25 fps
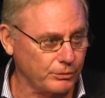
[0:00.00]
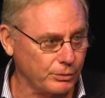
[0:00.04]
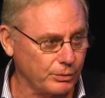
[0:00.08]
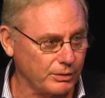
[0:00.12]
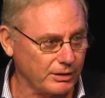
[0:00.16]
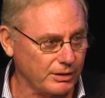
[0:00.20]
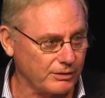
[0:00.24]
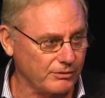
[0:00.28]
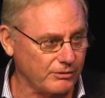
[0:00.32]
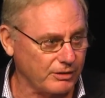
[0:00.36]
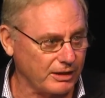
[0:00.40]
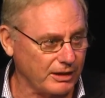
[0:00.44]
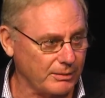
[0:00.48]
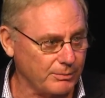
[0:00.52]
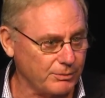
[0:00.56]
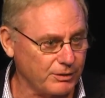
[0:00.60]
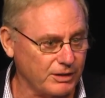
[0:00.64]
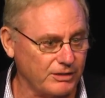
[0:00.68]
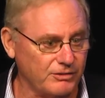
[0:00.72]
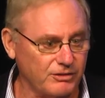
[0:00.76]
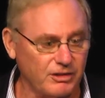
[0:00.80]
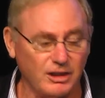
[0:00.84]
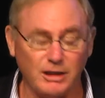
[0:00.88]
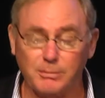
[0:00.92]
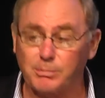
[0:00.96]
are doing the same
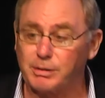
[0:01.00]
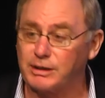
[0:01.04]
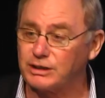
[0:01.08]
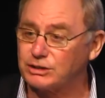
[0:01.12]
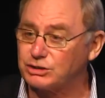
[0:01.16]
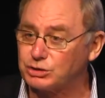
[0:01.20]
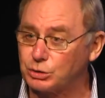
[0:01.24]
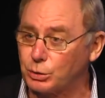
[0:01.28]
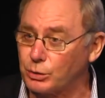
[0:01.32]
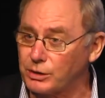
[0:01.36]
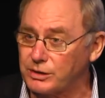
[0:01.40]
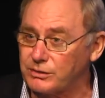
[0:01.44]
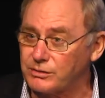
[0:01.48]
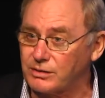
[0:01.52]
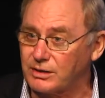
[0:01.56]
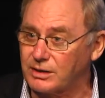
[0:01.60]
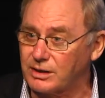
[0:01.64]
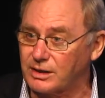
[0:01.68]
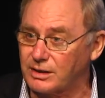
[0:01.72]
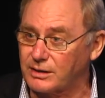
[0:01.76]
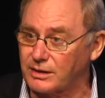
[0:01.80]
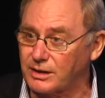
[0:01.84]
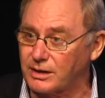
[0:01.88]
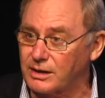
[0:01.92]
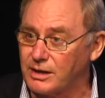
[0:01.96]
things and they're being joined
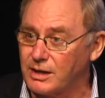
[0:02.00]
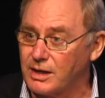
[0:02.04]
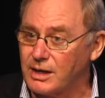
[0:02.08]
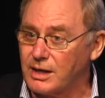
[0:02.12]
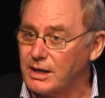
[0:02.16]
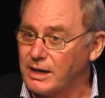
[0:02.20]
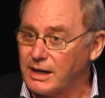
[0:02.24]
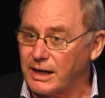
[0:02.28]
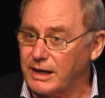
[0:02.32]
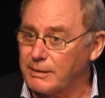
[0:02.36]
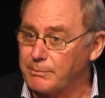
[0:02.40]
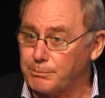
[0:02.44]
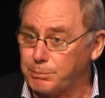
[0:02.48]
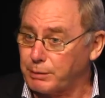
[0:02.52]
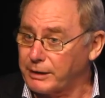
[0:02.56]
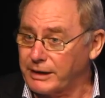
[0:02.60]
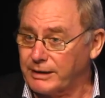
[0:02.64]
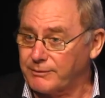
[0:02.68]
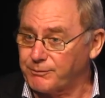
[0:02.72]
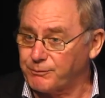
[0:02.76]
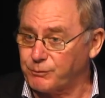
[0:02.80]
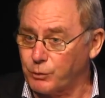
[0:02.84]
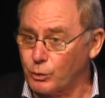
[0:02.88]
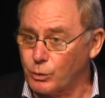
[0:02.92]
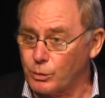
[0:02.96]
together. And
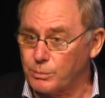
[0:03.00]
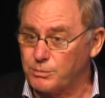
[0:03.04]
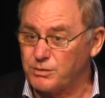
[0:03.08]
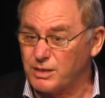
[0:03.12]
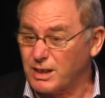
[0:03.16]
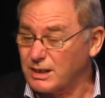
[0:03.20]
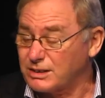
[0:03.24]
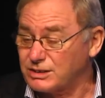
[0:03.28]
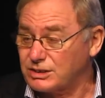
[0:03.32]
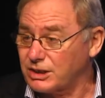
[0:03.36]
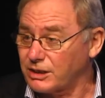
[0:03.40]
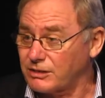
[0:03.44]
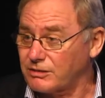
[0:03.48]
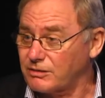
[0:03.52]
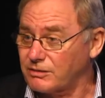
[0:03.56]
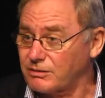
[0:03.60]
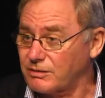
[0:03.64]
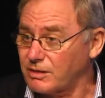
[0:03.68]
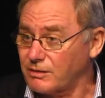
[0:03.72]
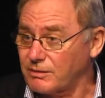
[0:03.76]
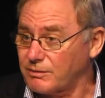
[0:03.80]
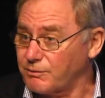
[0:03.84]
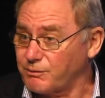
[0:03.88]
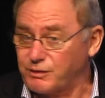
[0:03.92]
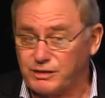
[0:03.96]
platforms are just
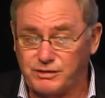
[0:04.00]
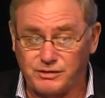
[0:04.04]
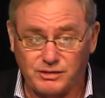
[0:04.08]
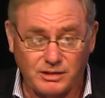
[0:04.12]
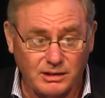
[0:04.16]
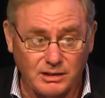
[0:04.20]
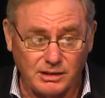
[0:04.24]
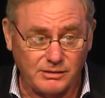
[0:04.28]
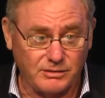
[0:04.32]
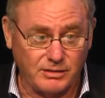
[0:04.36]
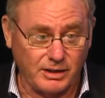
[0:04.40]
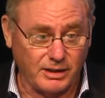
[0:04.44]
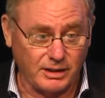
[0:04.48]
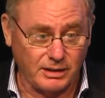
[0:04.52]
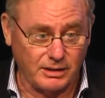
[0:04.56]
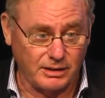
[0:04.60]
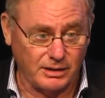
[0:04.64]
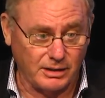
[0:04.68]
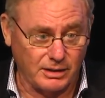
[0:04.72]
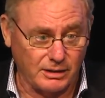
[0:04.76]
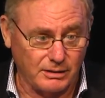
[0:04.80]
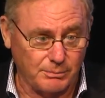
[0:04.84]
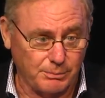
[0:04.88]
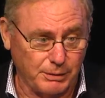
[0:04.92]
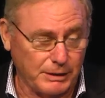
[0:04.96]
facilitating
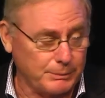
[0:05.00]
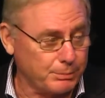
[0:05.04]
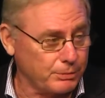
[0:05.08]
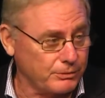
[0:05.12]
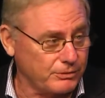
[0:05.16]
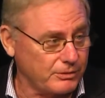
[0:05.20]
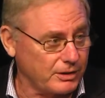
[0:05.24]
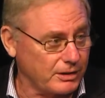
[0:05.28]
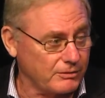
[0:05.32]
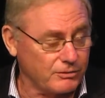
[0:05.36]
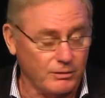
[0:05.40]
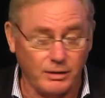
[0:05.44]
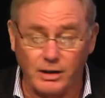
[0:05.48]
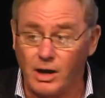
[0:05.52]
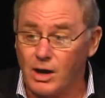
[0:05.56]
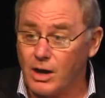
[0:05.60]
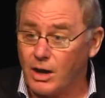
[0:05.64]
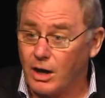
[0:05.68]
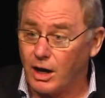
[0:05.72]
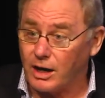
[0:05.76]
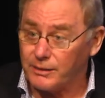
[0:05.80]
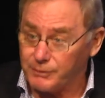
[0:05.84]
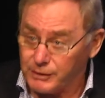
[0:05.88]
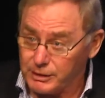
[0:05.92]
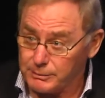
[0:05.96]
it. People says to,
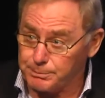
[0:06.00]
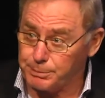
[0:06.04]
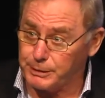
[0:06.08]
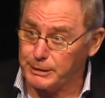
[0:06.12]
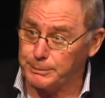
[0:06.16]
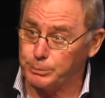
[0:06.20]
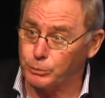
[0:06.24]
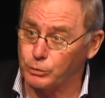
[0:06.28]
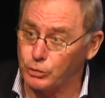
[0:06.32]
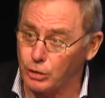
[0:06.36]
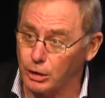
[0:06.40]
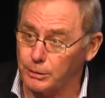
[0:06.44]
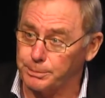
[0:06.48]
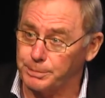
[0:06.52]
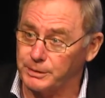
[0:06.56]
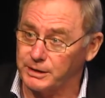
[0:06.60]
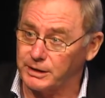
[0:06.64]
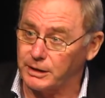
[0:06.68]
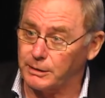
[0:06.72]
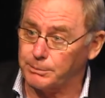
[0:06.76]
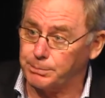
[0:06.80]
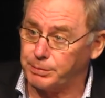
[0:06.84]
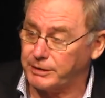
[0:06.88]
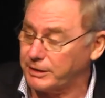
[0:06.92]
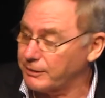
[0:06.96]
I've had people copy
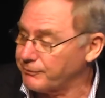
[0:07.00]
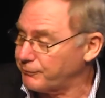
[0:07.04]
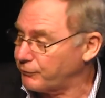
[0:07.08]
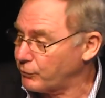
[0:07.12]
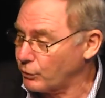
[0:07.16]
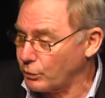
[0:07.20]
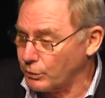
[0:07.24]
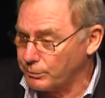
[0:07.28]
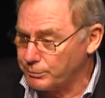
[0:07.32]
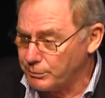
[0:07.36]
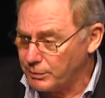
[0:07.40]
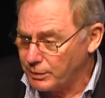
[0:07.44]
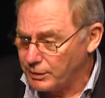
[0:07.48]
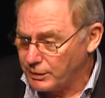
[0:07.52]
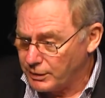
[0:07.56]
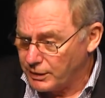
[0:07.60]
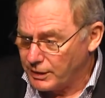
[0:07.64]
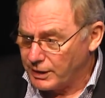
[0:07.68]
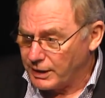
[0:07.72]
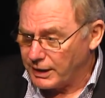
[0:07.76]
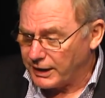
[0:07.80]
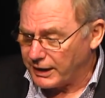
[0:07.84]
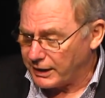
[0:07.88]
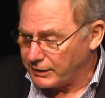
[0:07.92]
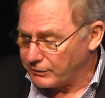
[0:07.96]
our platform
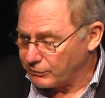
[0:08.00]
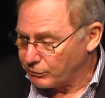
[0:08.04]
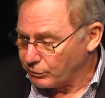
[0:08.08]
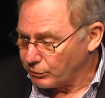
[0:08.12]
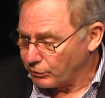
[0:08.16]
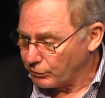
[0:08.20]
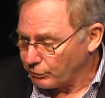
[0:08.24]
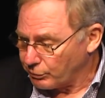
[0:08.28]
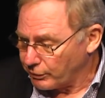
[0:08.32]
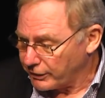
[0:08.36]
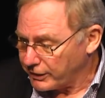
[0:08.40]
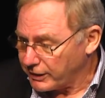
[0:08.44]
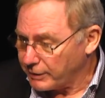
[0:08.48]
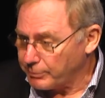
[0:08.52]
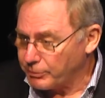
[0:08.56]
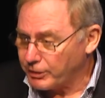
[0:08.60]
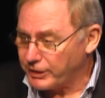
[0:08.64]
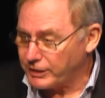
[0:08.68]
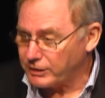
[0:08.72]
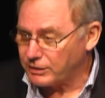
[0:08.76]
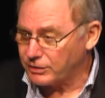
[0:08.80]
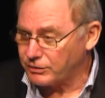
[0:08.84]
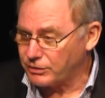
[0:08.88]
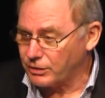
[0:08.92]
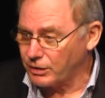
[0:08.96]
and, am I
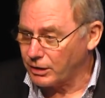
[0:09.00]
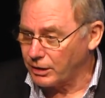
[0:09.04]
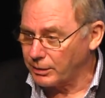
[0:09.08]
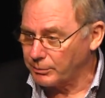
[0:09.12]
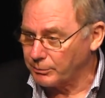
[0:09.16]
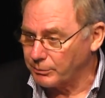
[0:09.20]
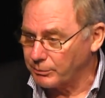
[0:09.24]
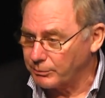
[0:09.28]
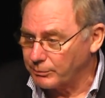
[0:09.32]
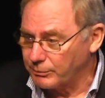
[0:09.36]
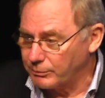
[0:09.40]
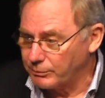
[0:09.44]
out of time?